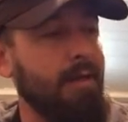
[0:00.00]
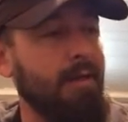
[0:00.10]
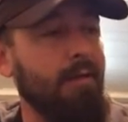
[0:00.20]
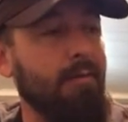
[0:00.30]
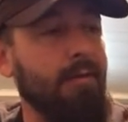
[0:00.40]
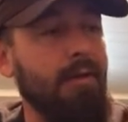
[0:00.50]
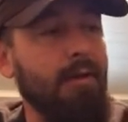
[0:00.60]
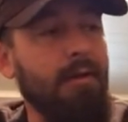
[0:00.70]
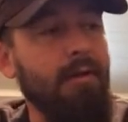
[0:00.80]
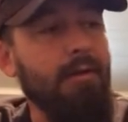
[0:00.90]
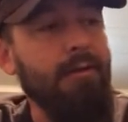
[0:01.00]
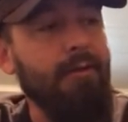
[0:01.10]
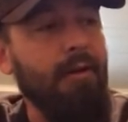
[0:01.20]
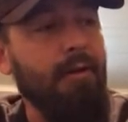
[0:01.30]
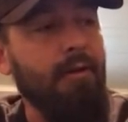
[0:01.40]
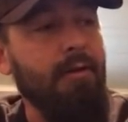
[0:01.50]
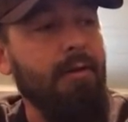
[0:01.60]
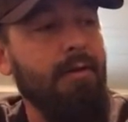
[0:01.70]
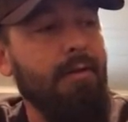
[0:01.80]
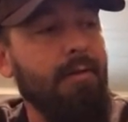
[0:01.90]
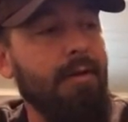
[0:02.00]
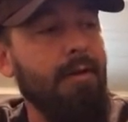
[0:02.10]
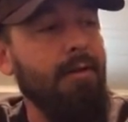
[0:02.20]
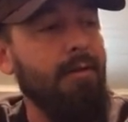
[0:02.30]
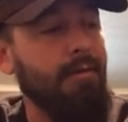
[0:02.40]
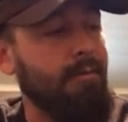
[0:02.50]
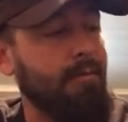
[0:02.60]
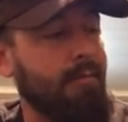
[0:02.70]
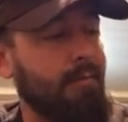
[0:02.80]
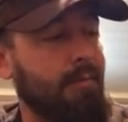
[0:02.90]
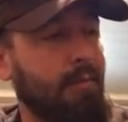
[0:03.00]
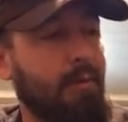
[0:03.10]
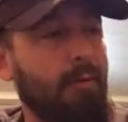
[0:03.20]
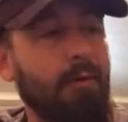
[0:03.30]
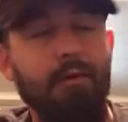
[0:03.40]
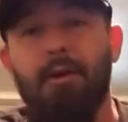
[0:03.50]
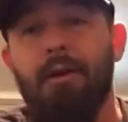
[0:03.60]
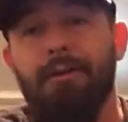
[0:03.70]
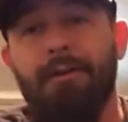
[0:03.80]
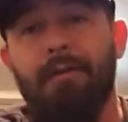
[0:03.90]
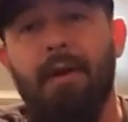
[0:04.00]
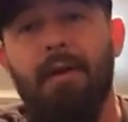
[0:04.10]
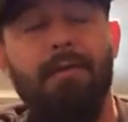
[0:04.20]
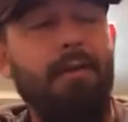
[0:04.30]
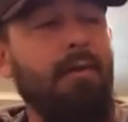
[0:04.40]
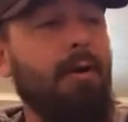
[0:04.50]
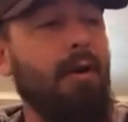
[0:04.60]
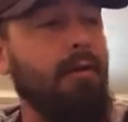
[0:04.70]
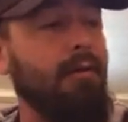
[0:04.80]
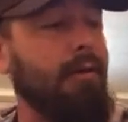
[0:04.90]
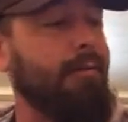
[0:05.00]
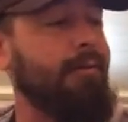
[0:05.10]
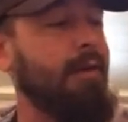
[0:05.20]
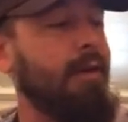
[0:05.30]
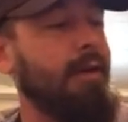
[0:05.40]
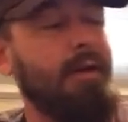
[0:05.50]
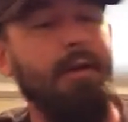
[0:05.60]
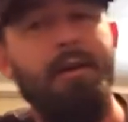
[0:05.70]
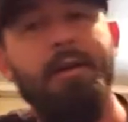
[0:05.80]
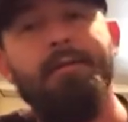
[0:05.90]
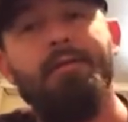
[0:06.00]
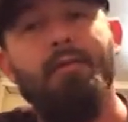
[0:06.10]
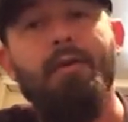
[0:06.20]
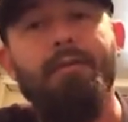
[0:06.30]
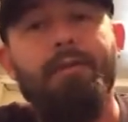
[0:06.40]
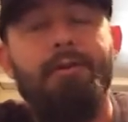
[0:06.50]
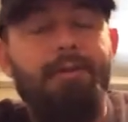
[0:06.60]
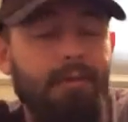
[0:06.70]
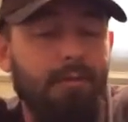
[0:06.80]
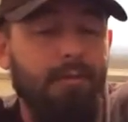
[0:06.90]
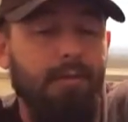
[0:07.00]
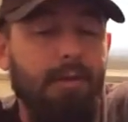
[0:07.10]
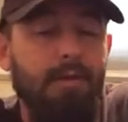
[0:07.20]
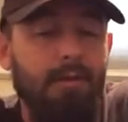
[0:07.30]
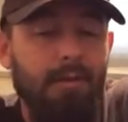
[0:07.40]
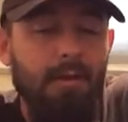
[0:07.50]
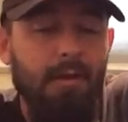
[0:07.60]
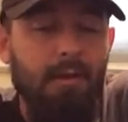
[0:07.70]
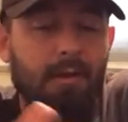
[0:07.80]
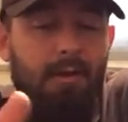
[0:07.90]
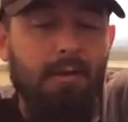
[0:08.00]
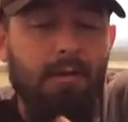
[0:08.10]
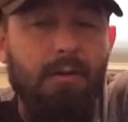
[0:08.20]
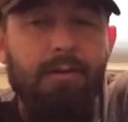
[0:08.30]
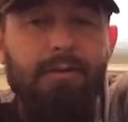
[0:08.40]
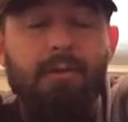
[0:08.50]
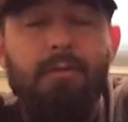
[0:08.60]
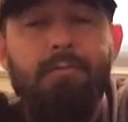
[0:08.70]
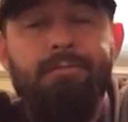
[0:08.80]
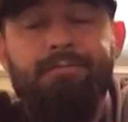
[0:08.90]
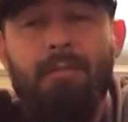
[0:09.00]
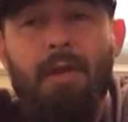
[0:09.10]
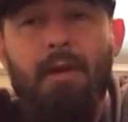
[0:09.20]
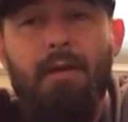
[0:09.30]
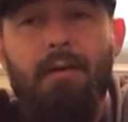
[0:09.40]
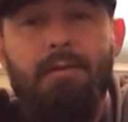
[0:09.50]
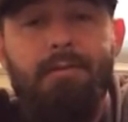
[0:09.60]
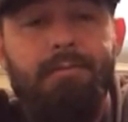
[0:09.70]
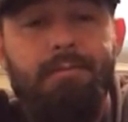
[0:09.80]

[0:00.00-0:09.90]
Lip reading: him and his dog, and pretty much trying to survive the apocalypse as a 12-13-year-old kid, you know, on his own. I